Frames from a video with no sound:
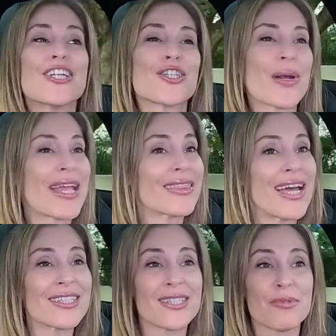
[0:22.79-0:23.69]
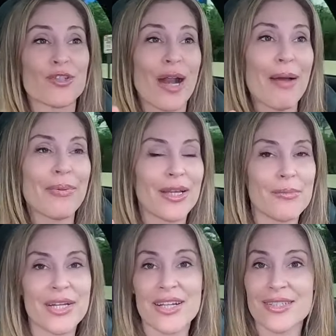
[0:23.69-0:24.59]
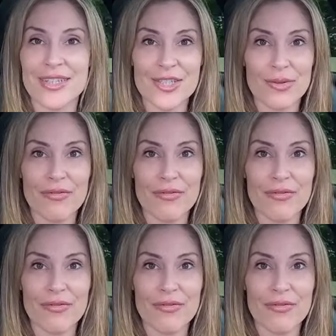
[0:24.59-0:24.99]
so hit that subscribe button because this